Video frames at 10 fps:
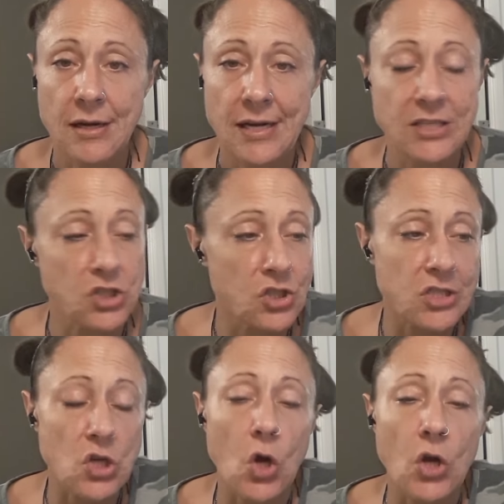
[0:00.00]
It's
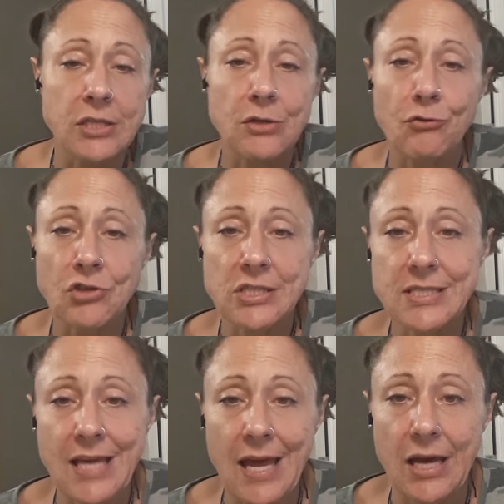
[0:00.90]
just on a different
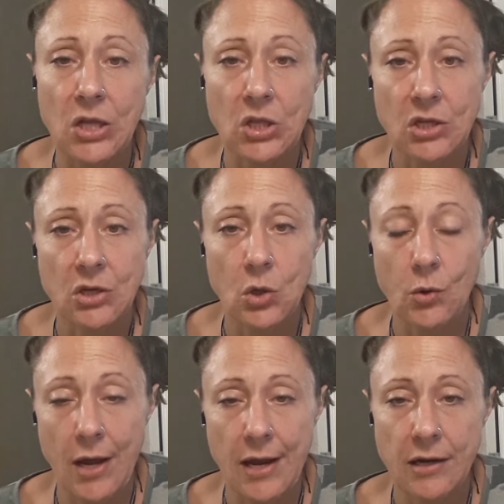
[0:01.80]
scale,
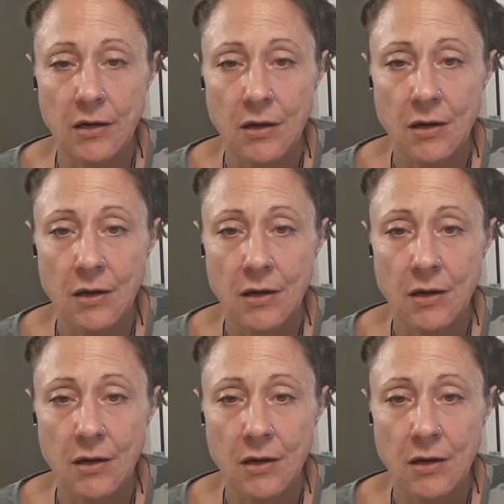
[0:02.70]
okay?